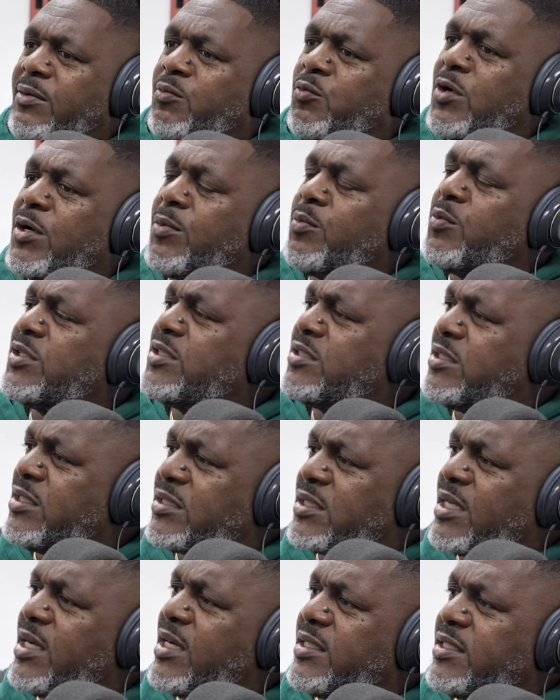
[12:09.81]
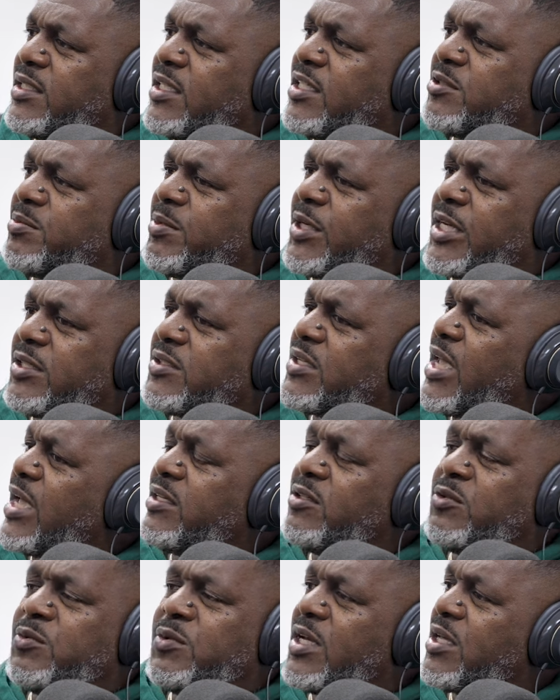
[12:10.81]
and what was this contest? Because
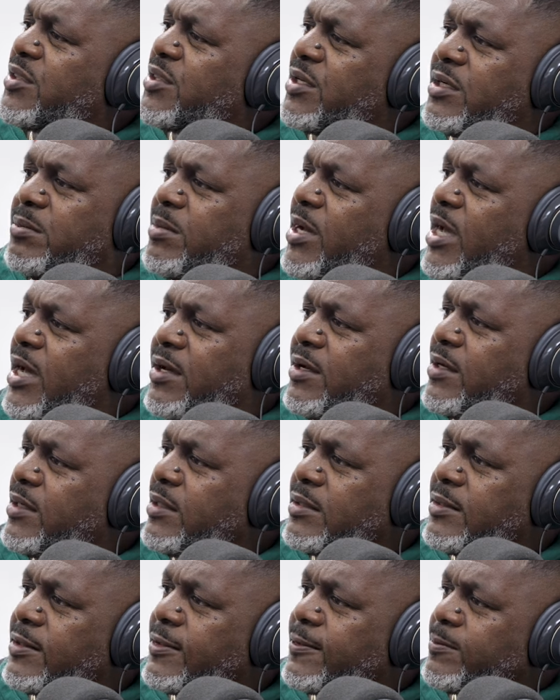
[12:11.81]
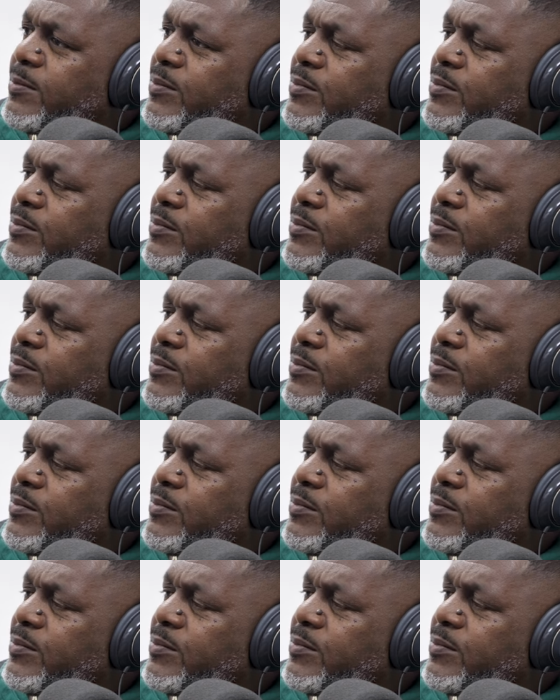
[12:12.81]
I knew nothing about it.